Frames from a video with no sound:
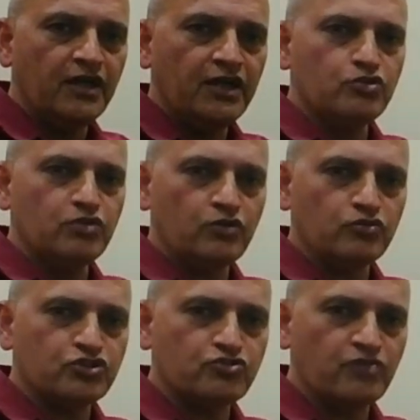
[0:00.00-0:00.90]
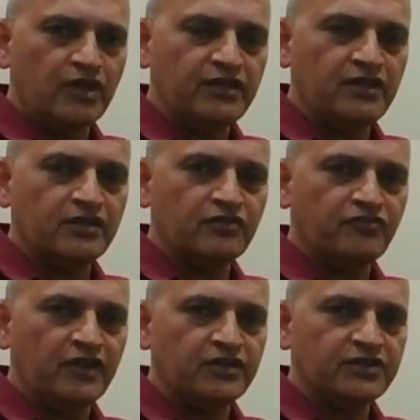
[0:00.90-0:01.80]
you don't have to strain the other
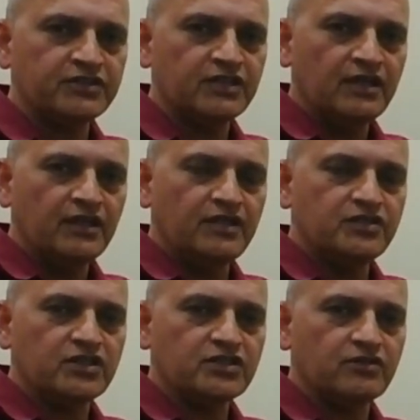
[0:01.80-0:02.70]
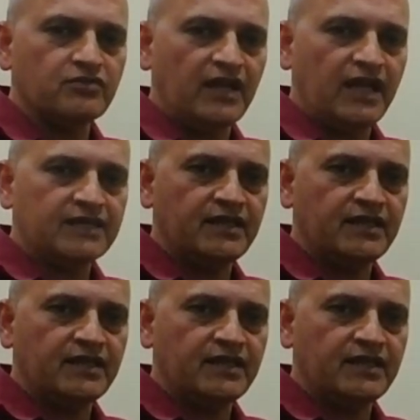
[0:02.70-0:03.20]
fingers. It's just a relaxed